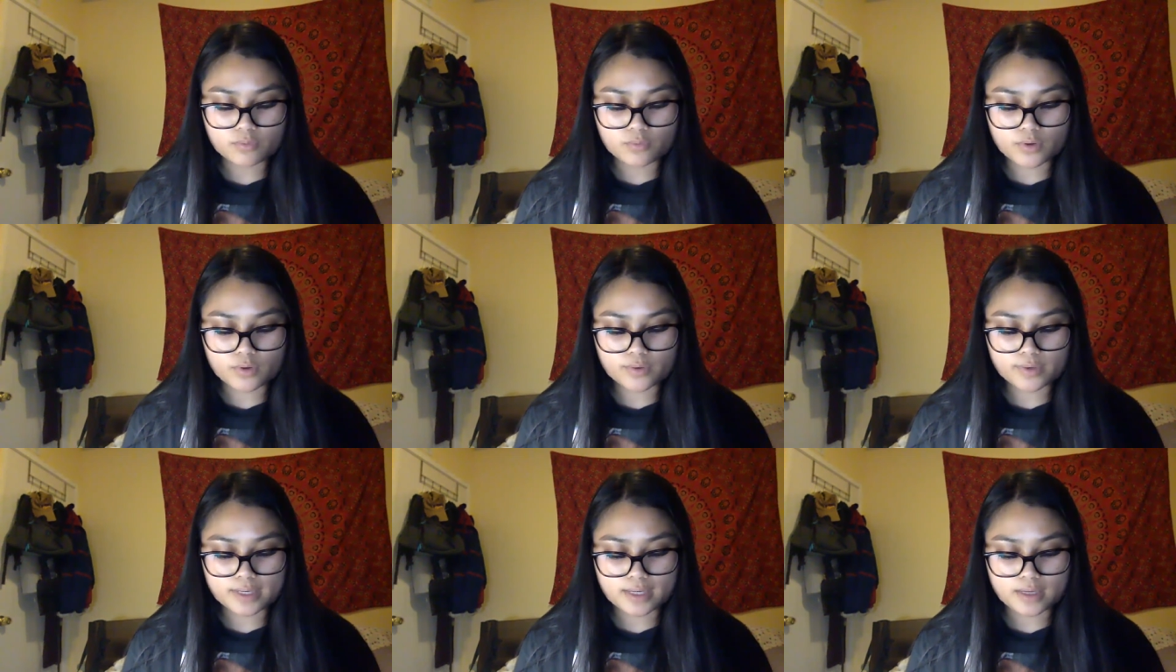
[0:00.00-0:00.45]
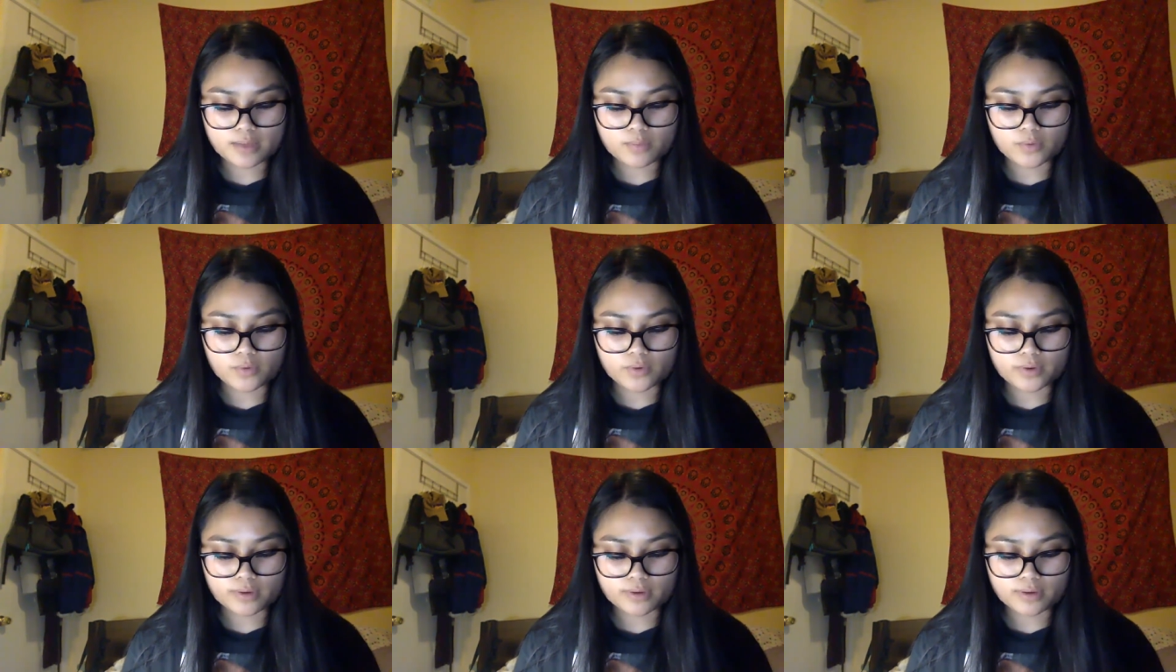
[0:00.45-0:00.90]
wrote any
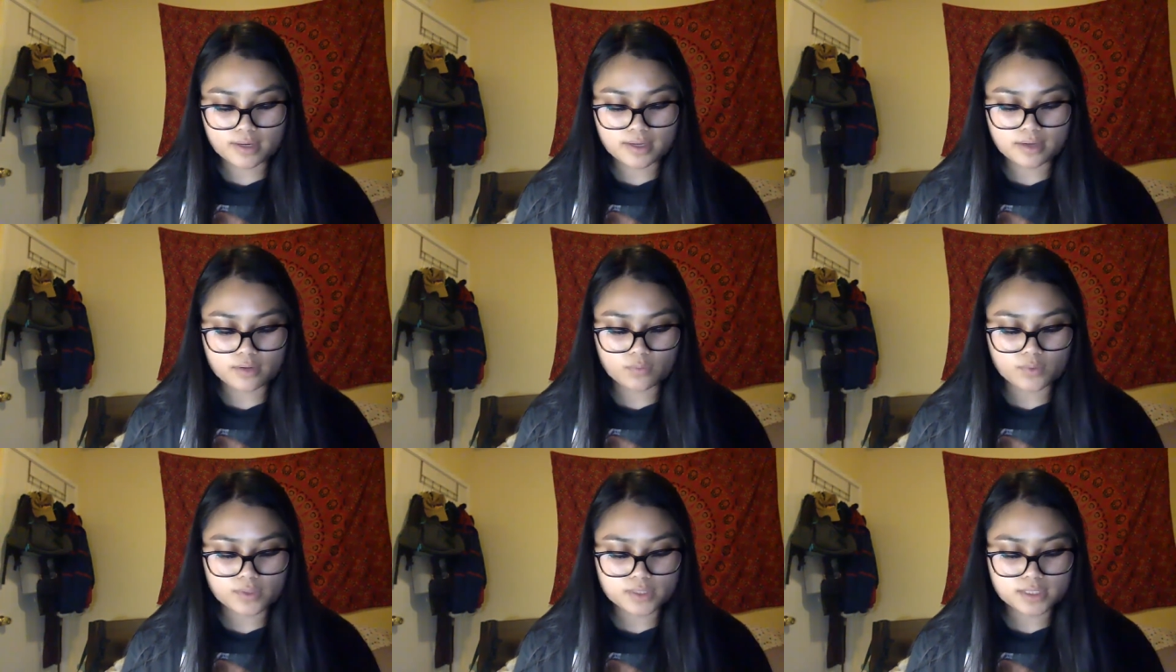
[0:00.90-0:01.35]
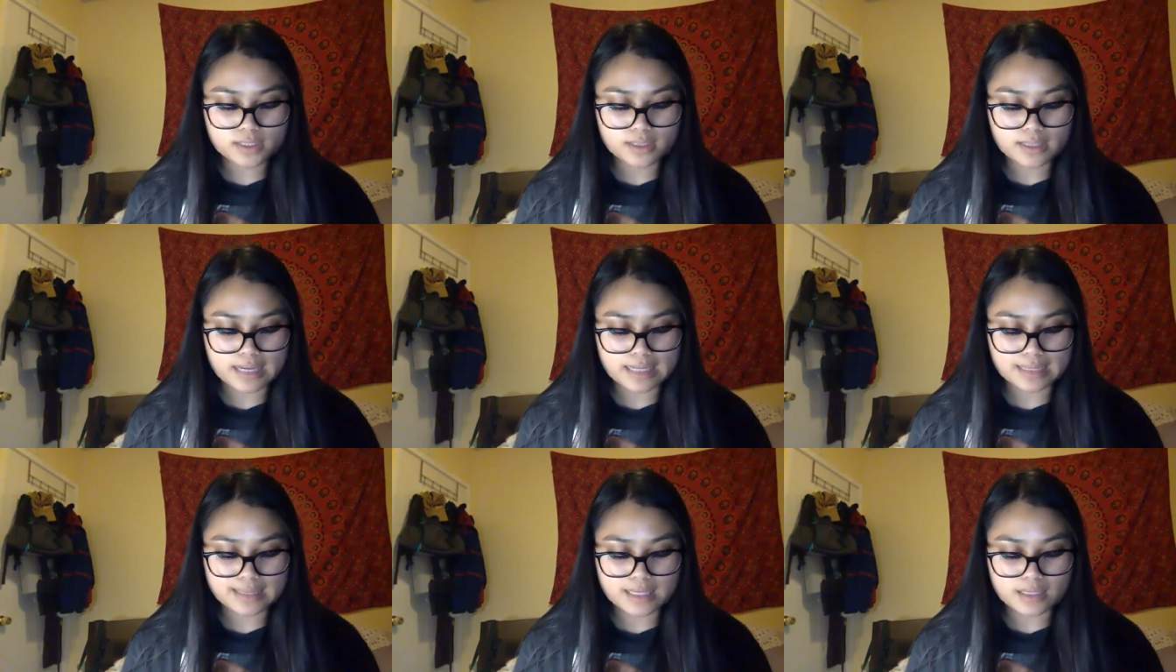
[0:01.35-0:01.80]
more, and it wasn't
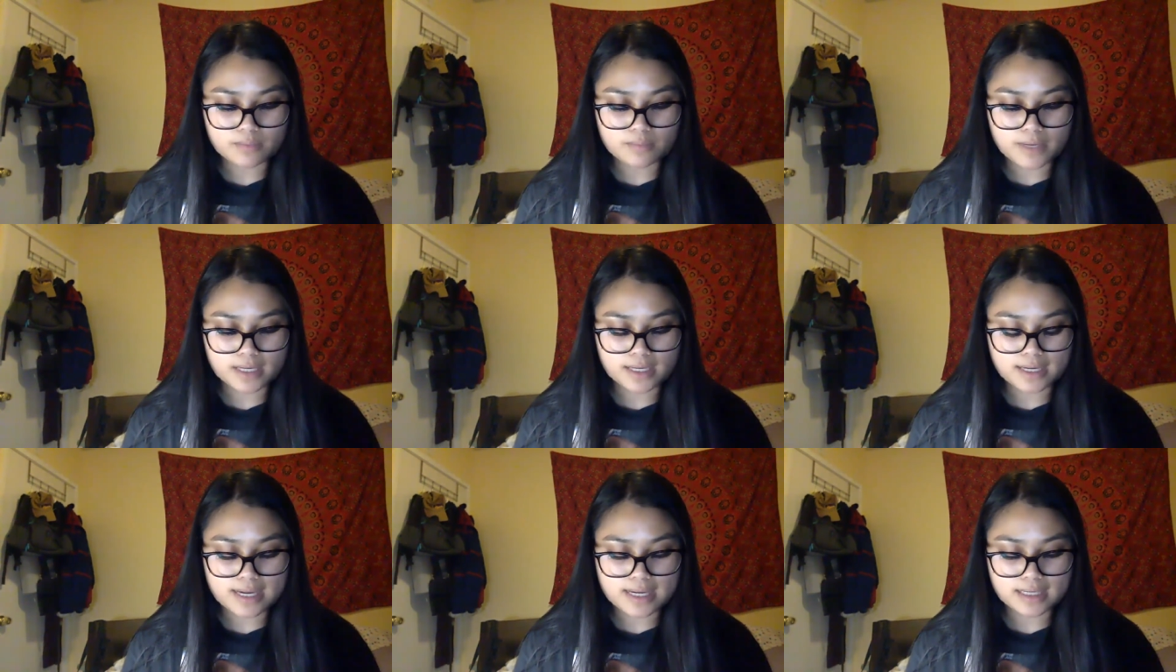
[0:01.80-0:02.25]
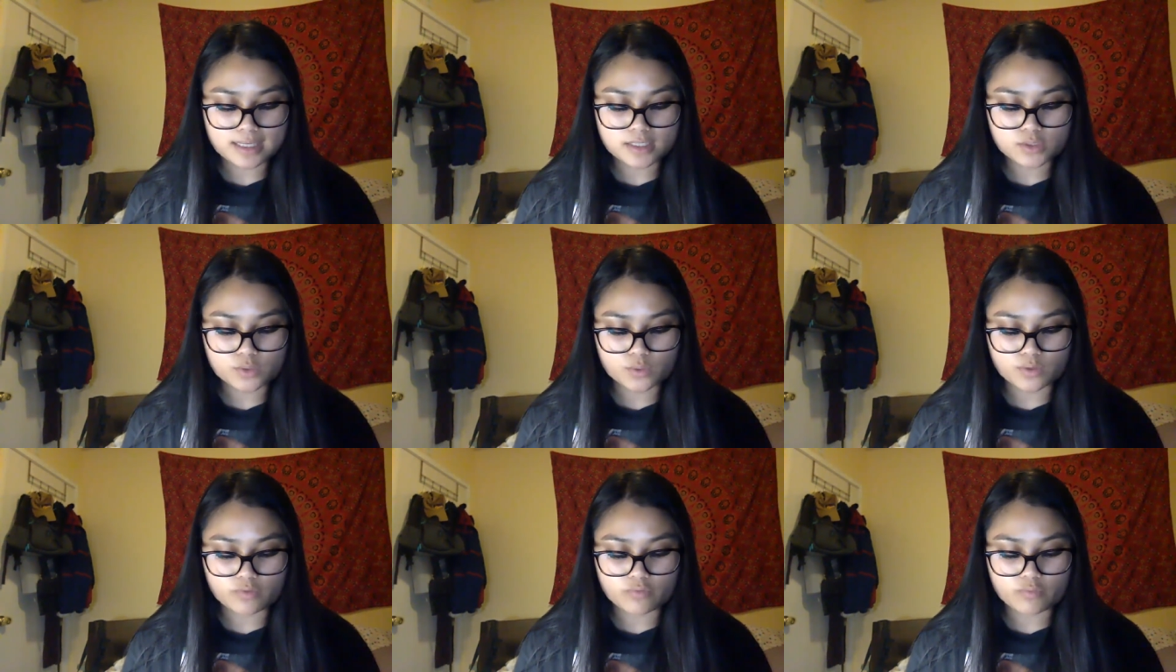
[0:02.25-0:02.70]
like they'd made any
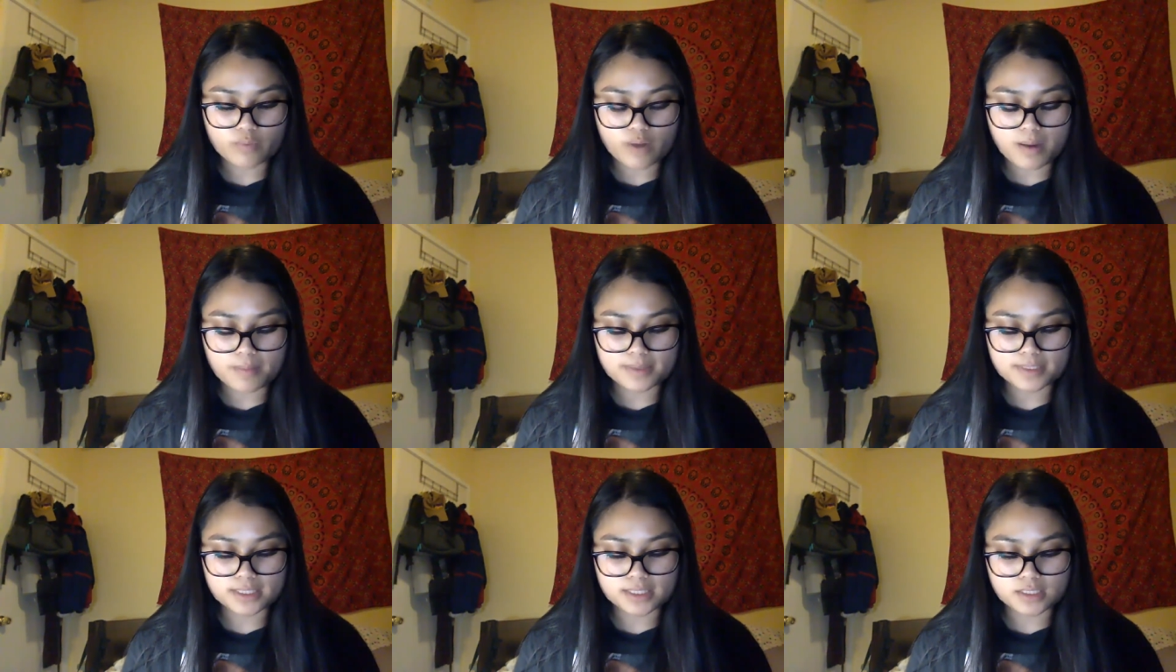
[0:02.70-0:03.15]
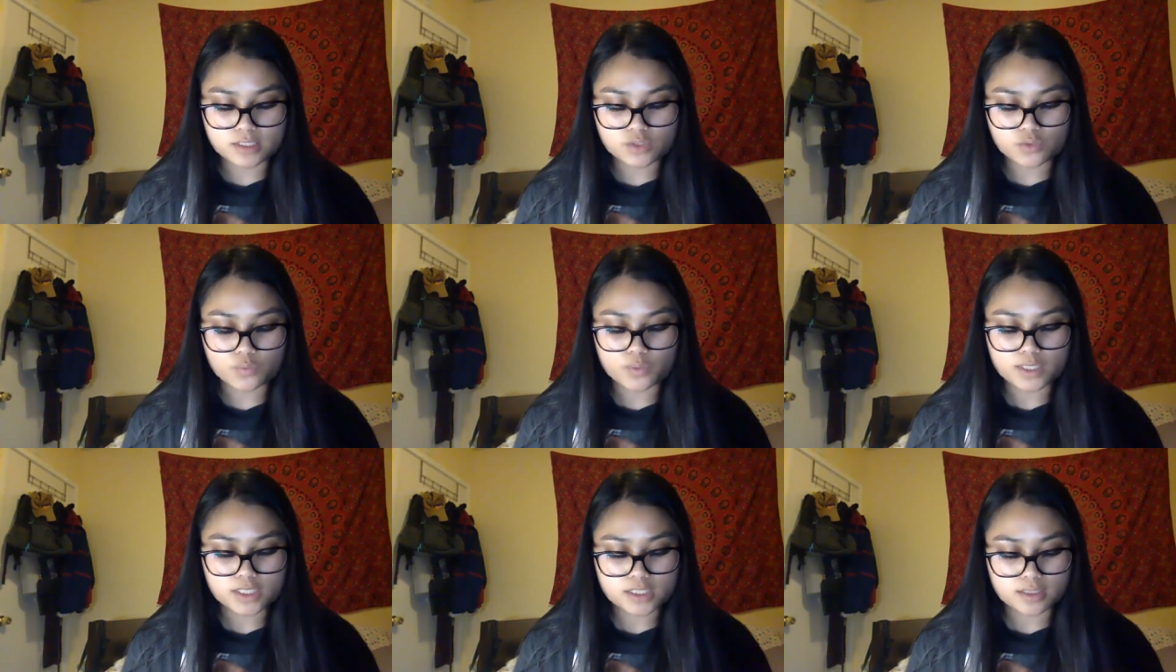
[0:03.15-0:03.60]
sort of promises
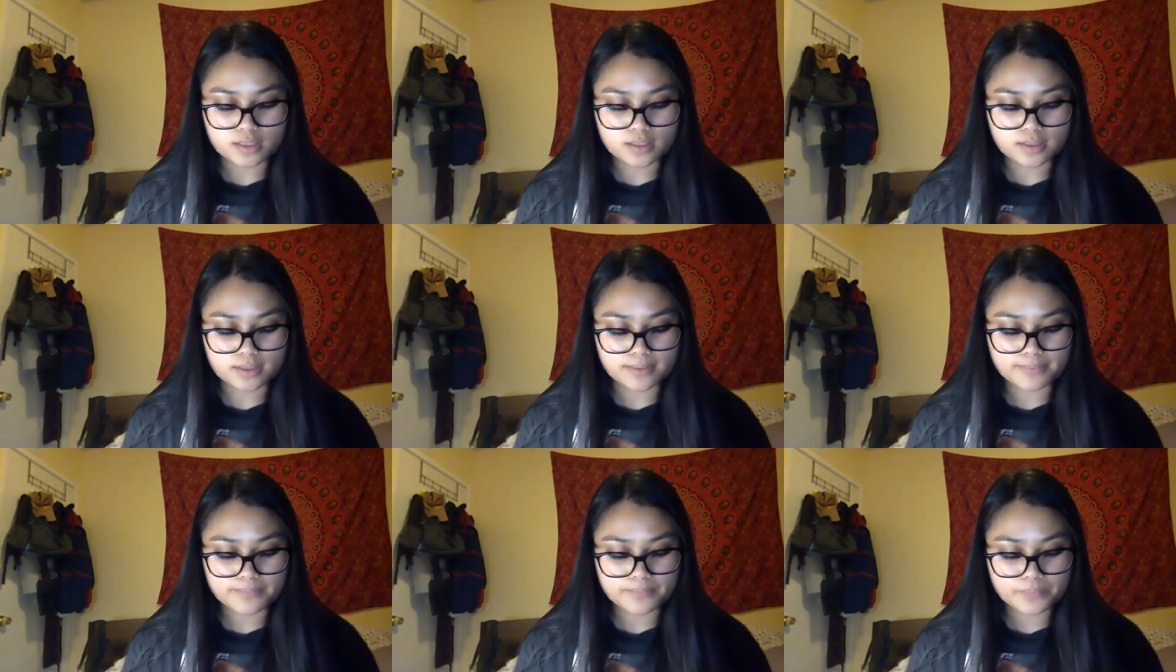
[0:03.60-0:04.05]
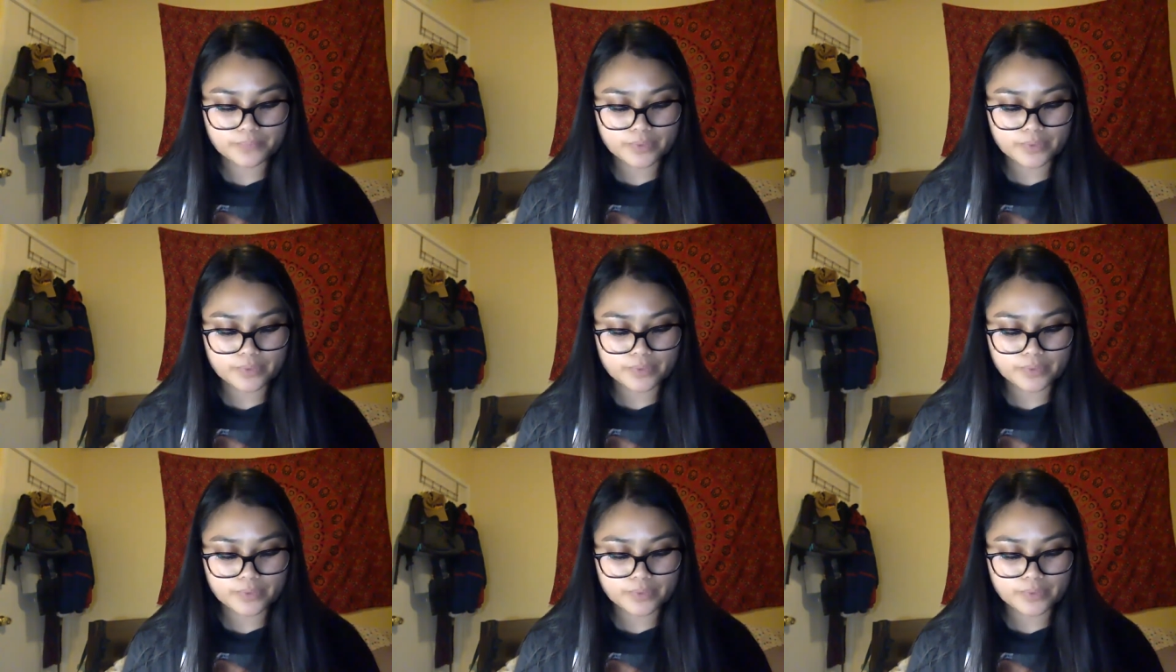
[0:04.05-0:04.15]
to each other.